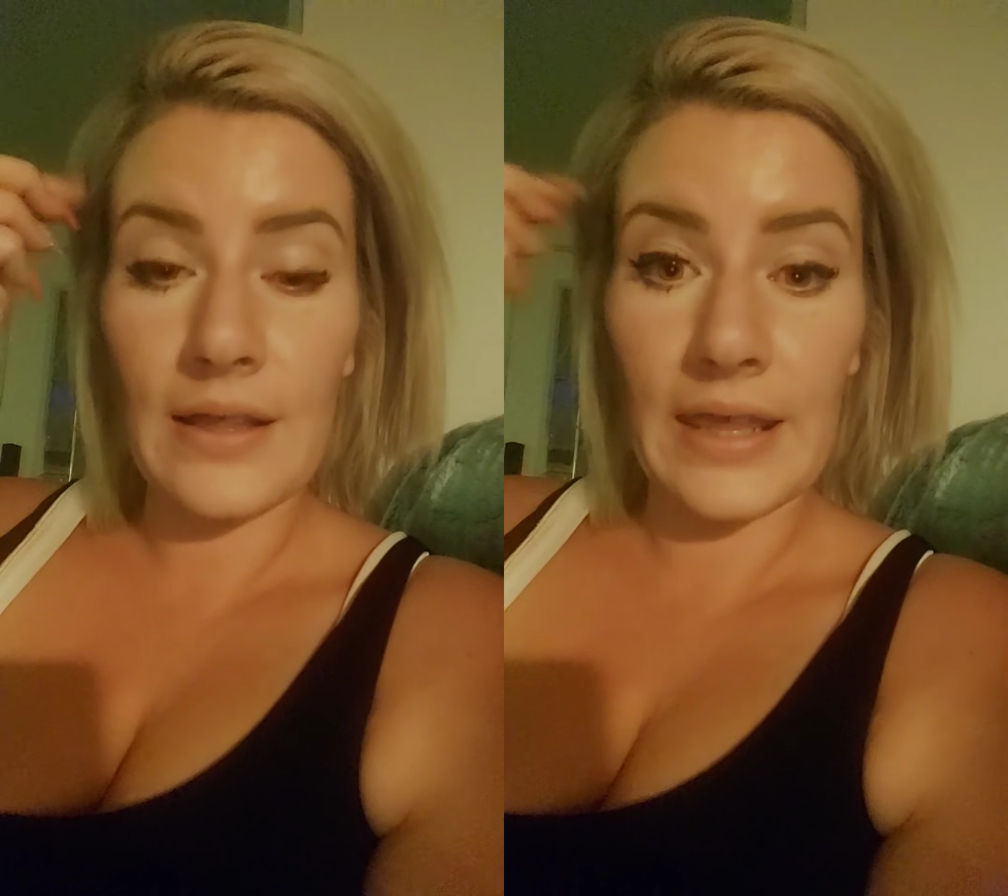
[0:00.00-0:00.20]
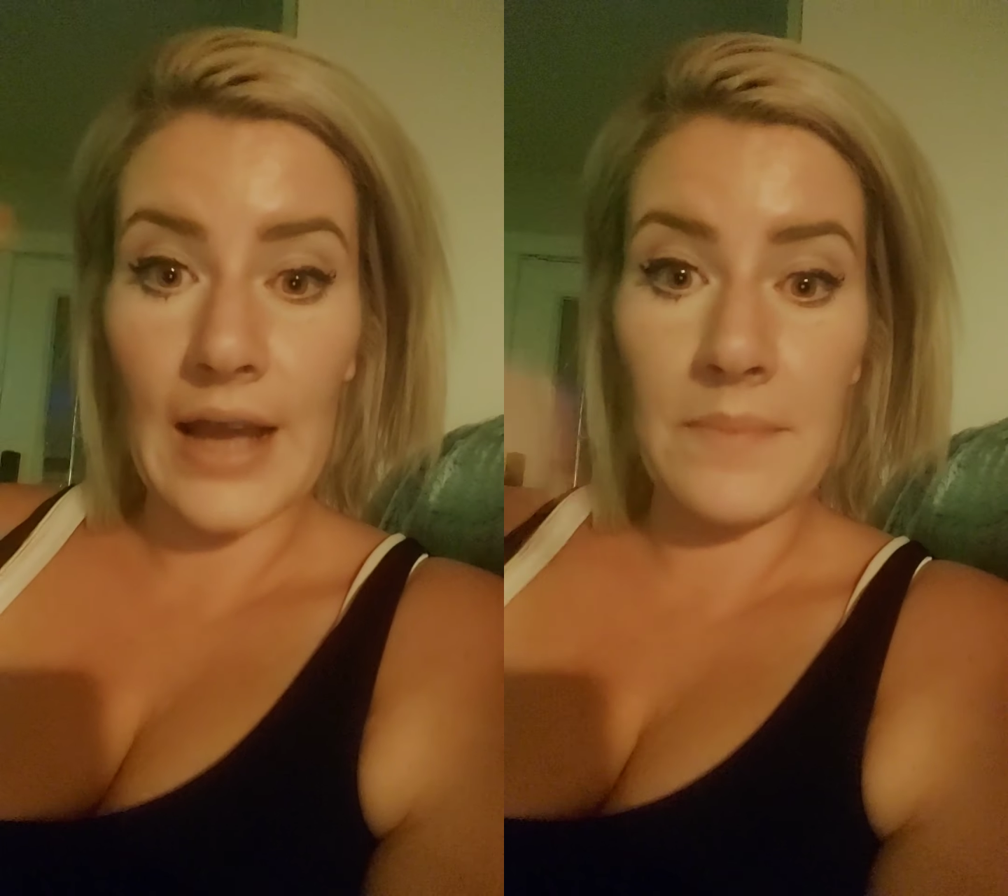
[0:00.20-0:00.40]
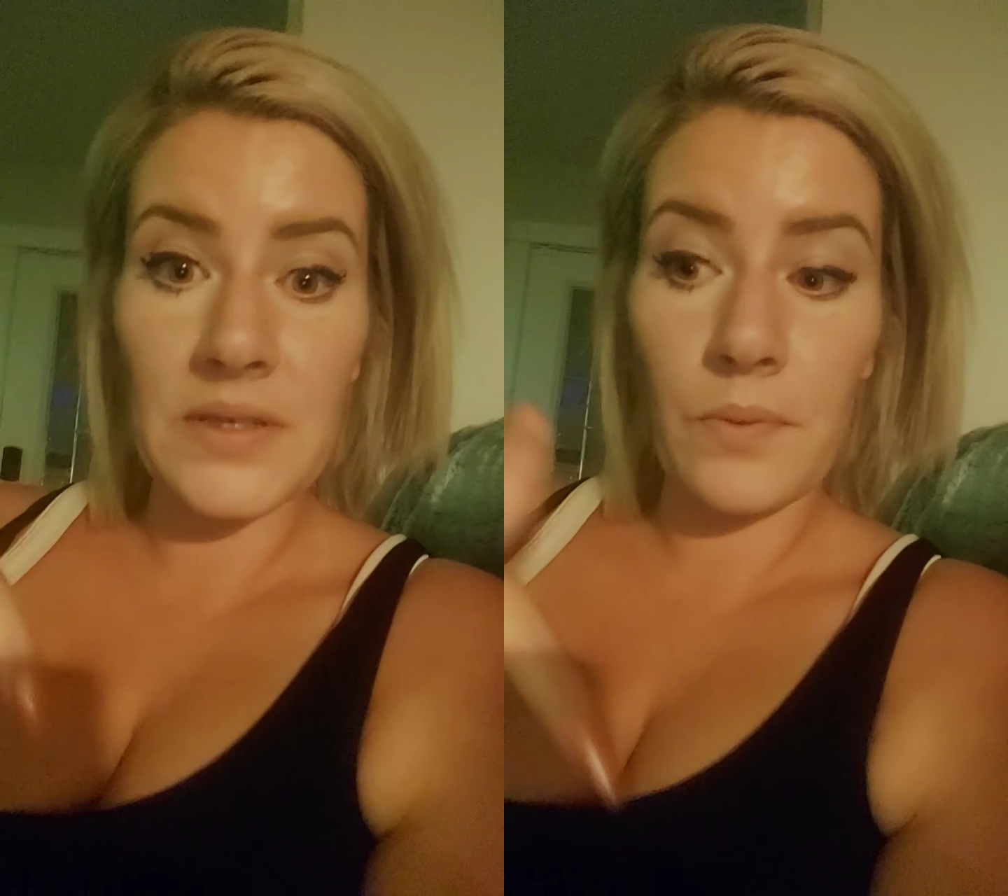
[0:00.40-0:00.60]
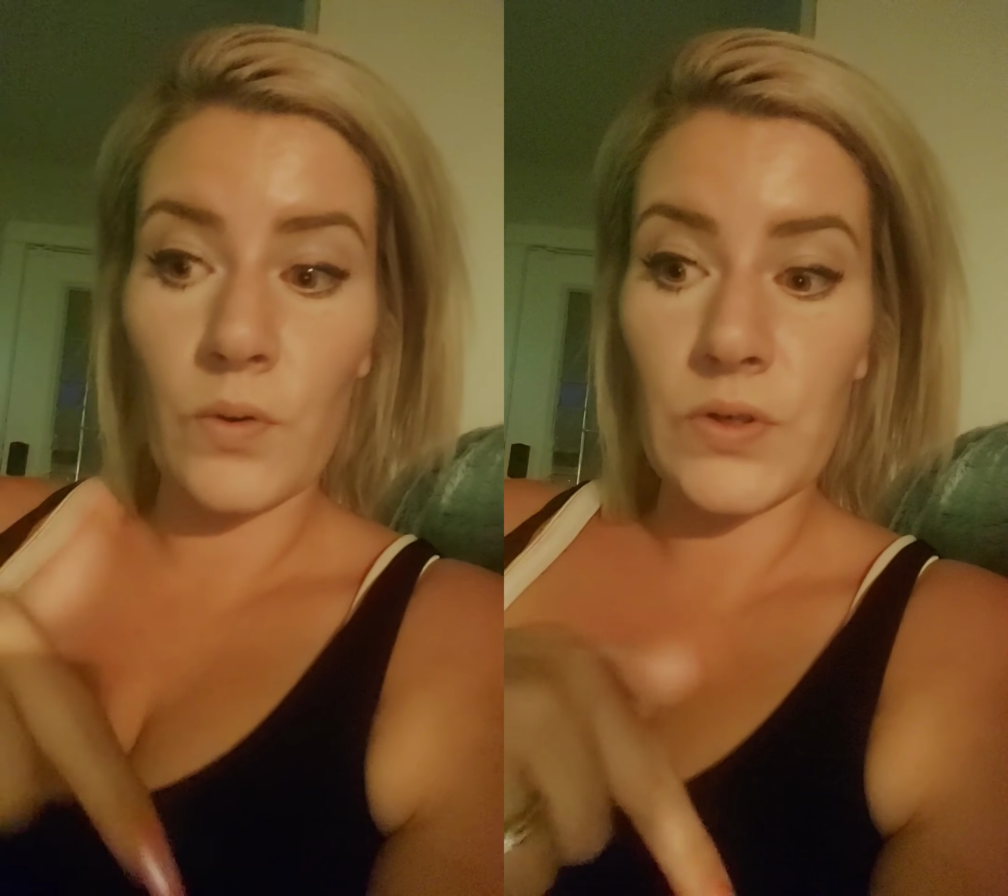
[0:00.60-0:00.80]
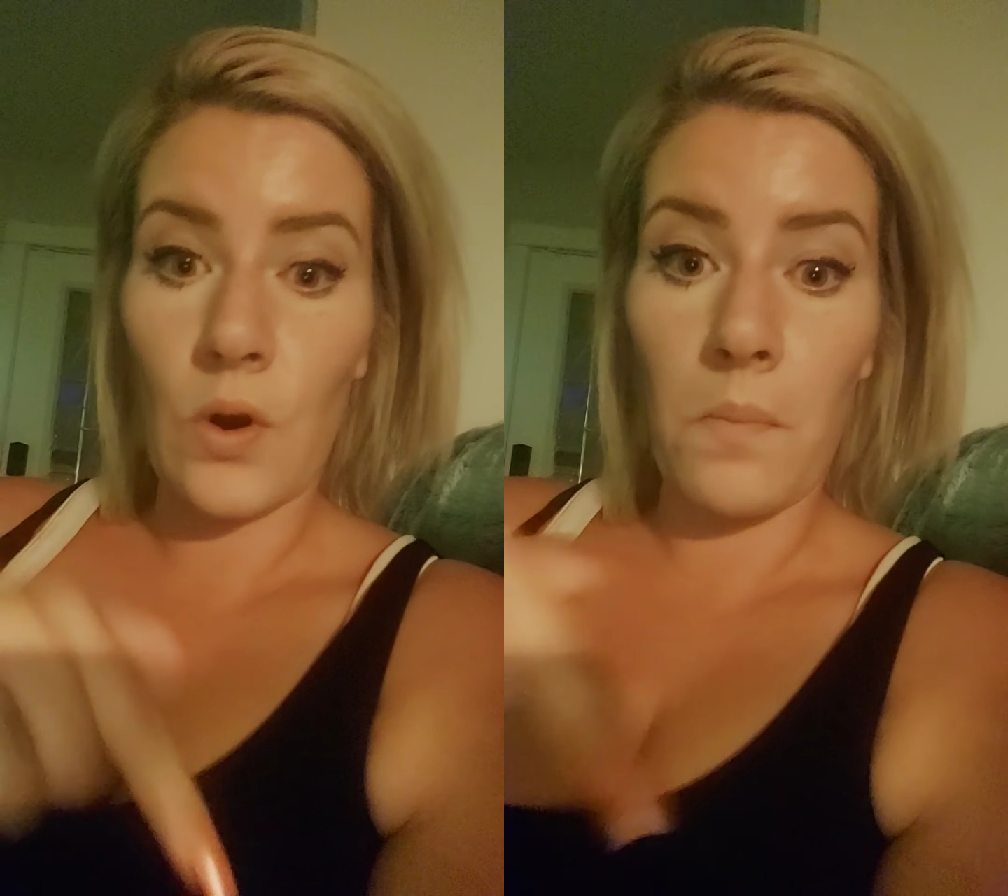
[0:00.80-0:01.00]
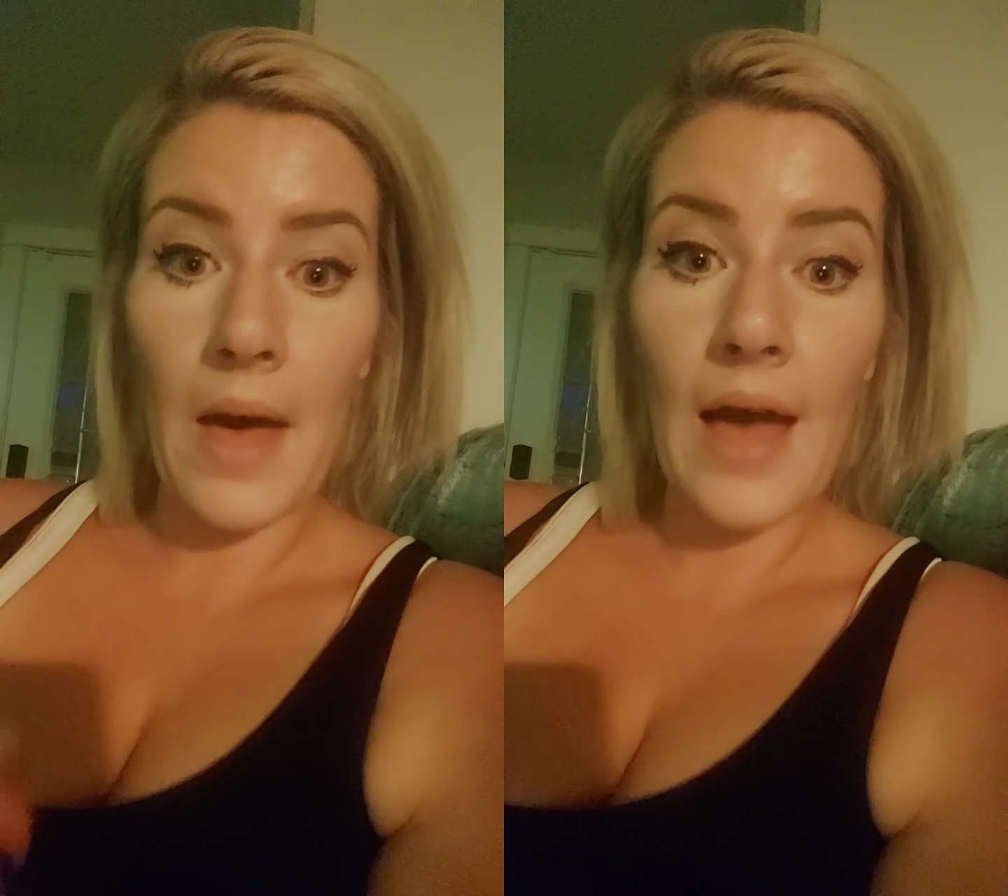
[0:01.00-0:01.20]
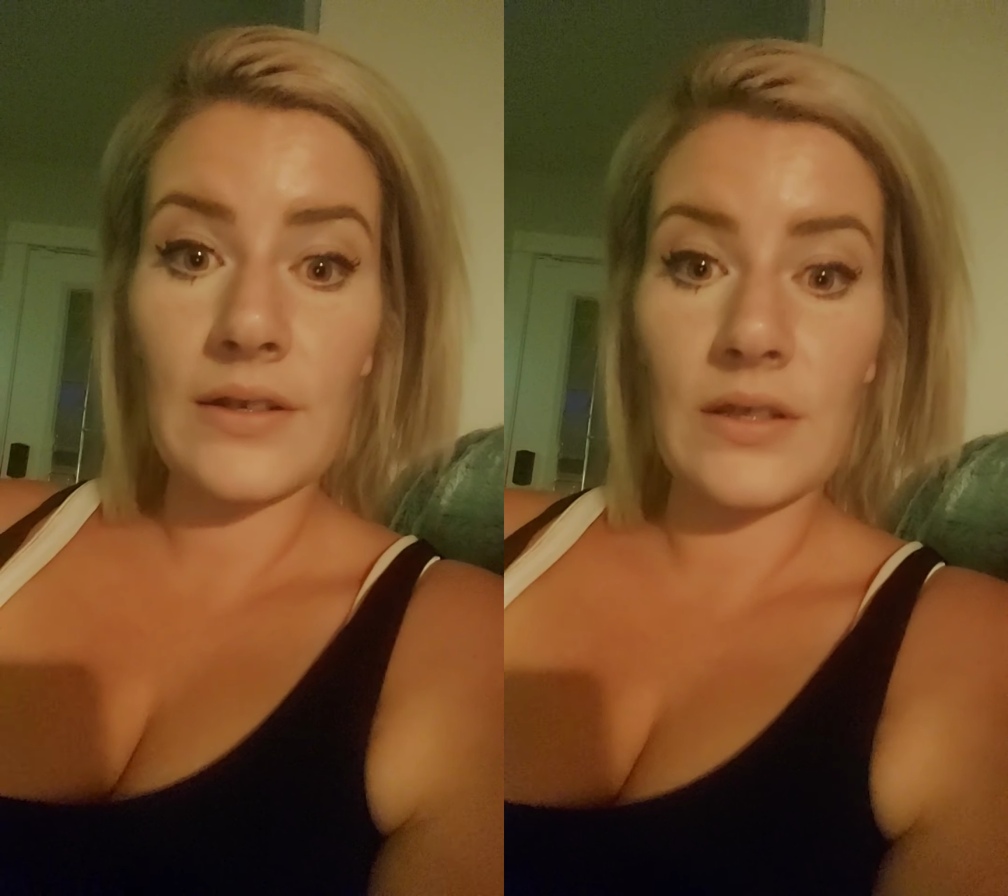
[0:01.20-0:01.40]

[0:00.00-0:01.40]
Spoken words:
Like, I'm supposed to go back